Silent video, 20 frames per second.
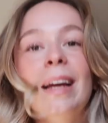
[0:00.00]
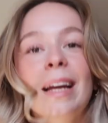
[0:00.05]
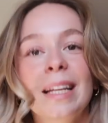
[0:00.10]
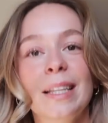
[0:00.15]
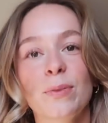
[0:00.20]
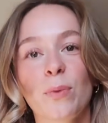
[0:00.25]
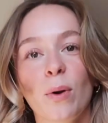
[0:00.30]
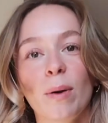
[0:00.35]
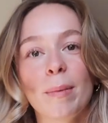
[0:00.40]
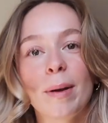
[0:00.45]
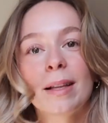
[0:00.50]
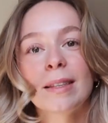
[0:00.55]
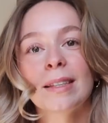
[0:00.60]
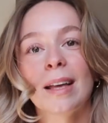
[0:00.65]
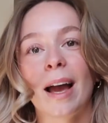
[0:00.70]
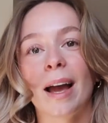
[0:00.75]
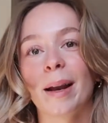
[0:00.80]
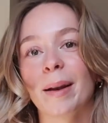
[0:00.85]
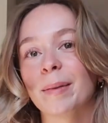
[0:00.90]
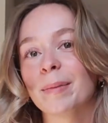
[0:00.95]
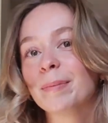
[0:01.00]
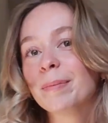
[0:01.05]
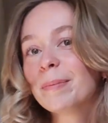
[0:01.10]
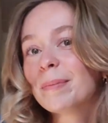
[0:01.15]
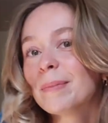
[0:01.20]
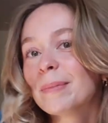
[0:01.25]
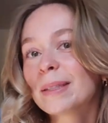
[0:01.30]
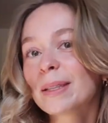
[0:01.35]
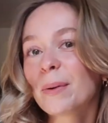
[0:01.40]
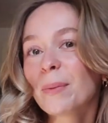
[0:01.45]
it's warm outside,
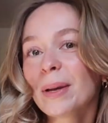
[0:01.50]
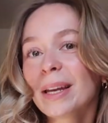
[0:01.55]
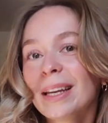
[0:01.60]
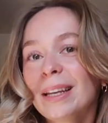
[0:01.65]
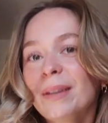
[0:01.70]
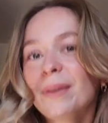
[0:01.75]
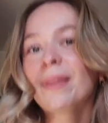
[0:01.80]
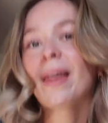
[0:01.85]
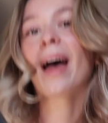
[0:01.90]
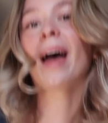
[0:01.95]
so we can do